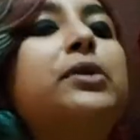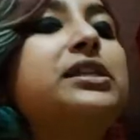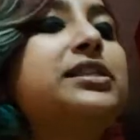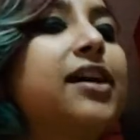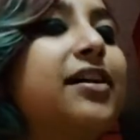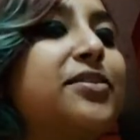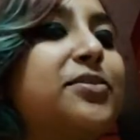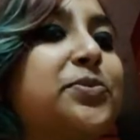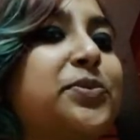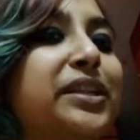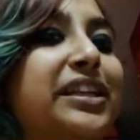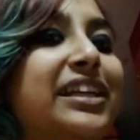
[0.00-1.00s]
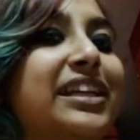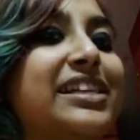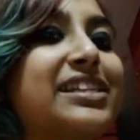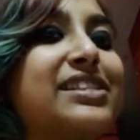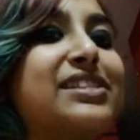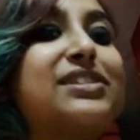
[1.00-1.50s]
we done with the
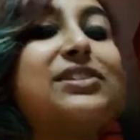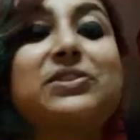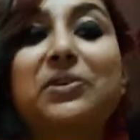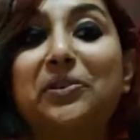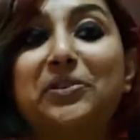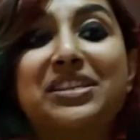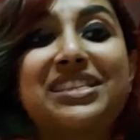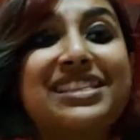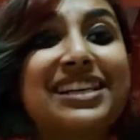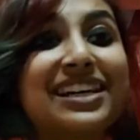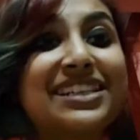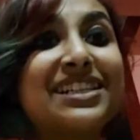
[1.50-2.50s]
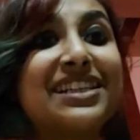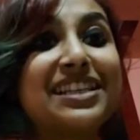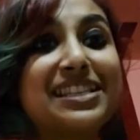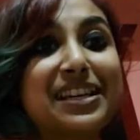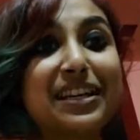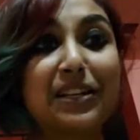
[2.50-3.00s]
list? No,
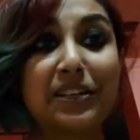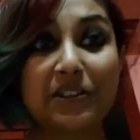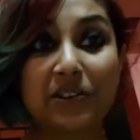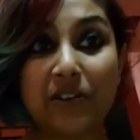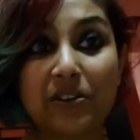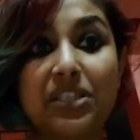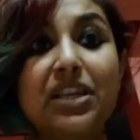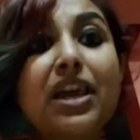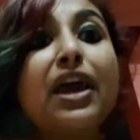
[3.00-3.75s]
certainly not.